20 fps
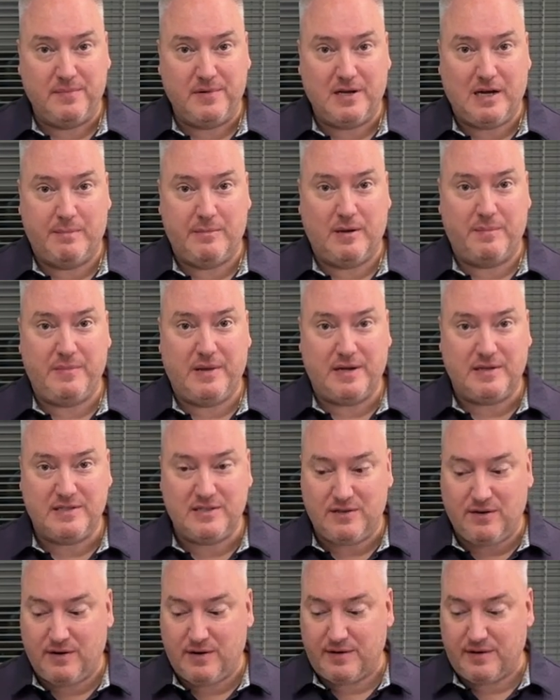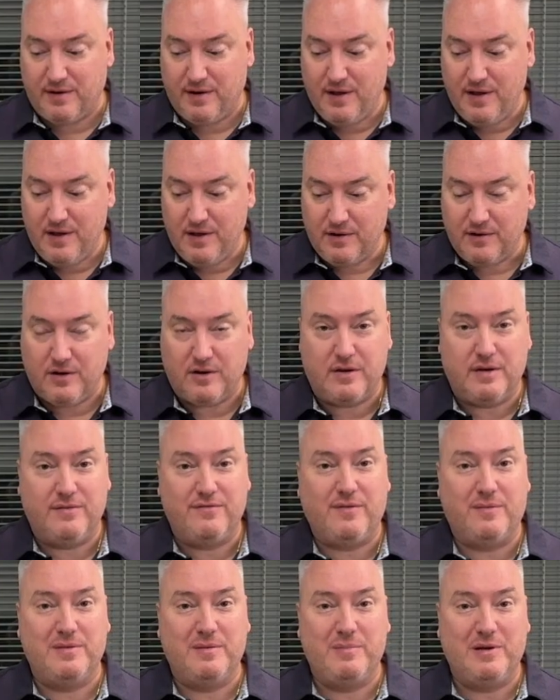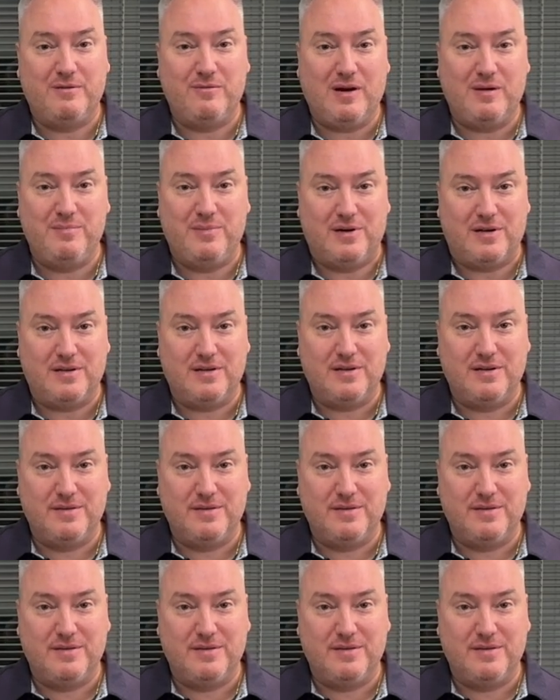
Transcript: Coming up next on Cooking from the Big Red Book.